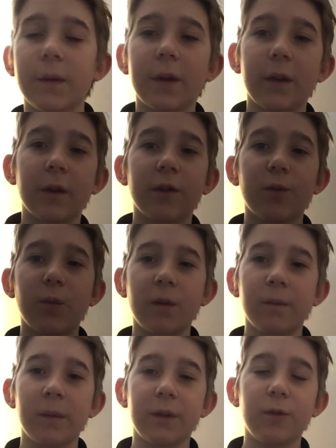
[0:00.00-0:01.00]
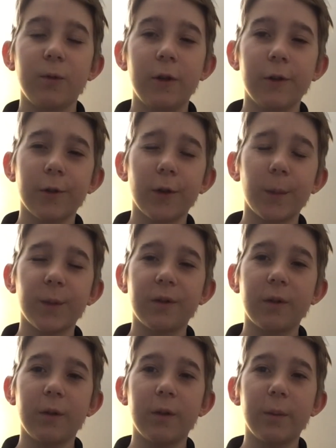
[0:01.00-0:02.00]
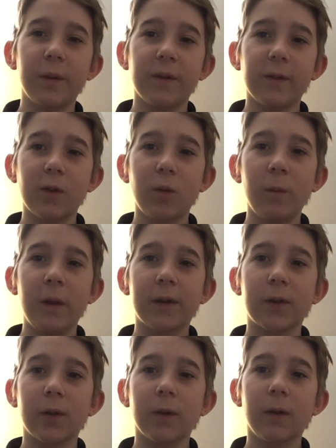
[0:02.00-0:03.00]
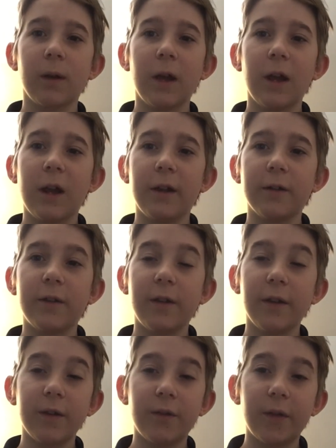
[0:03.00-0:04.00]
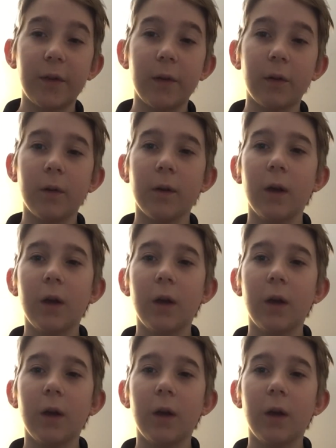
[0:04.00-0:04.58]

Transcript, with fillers: Hey guys, welcome back to another episode of The Mystical Maker, and in today's video,